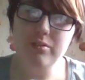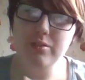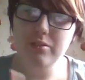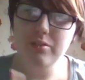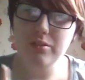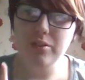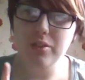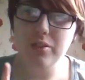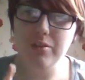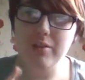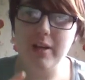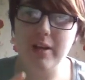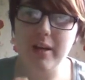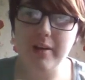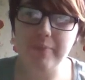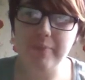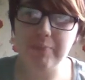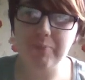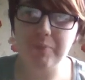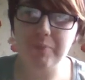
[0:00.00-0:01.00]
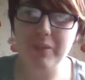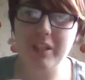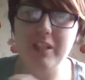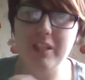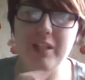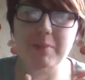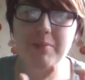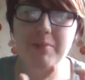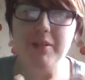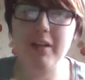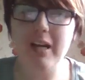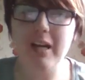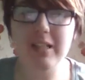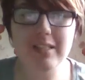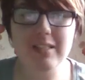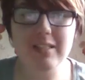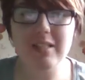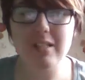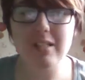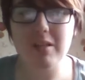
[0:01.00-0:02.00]
so that the deeper
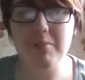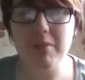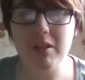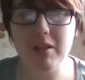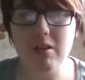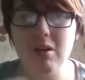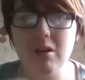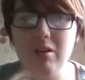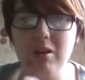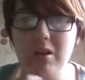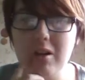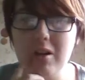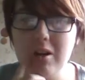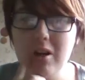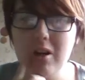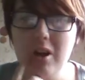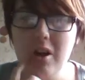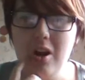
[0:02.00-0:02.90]
analysis can be longer